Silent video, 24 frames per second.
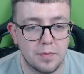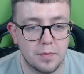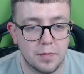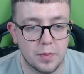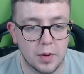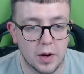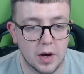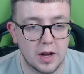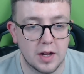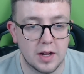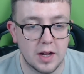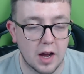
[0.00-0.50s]

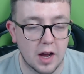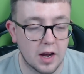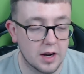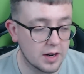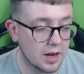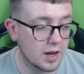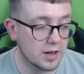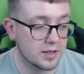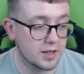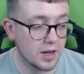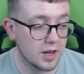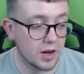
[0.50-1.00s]
But
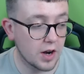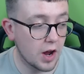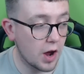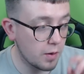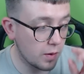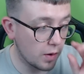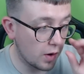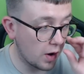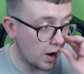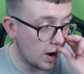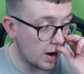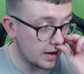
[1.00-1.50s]
I don't know,
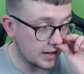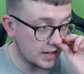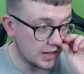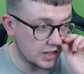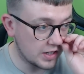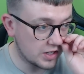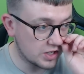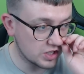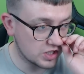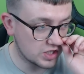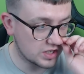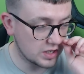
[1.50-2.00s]
like
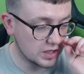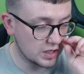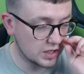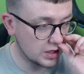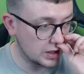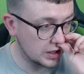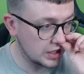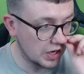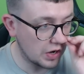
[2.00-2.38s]
you